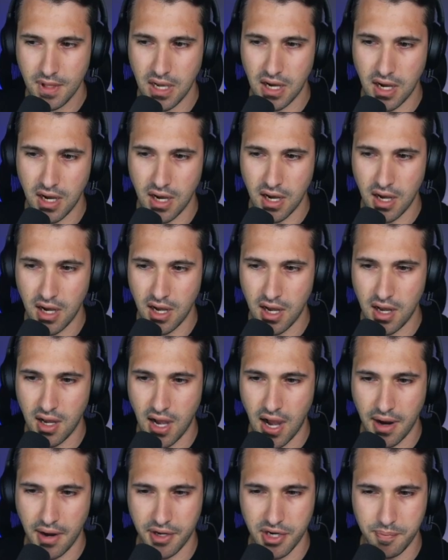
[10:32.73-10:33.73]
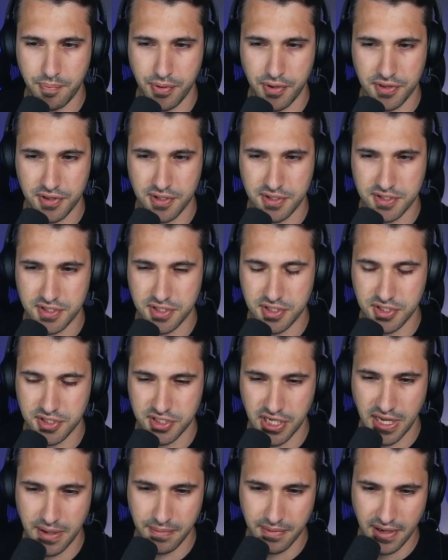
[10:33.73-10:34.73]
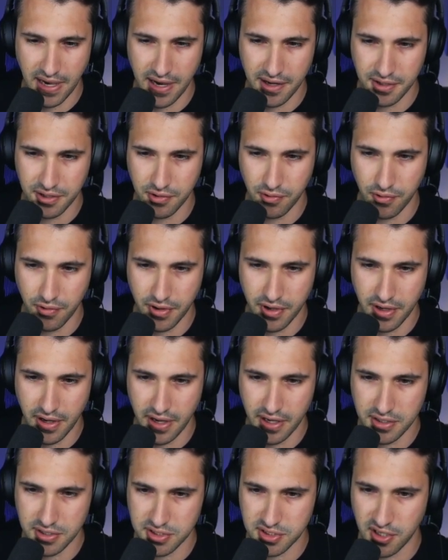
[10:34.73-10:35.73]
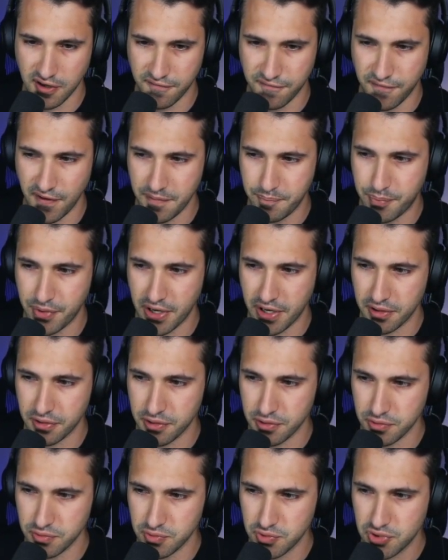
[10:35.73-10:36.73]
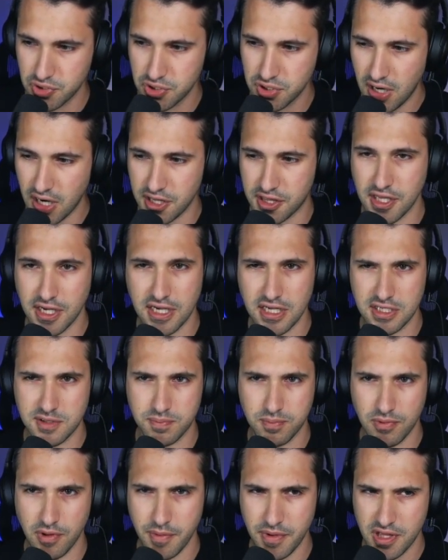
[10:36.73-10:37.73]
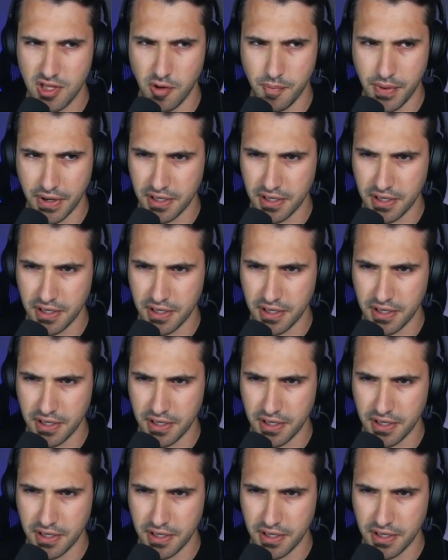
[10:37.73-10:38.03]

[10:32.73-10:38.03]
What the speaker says: I'm going to put this in the same category as Tough Fight, but I lose. I think it's... Let me see how big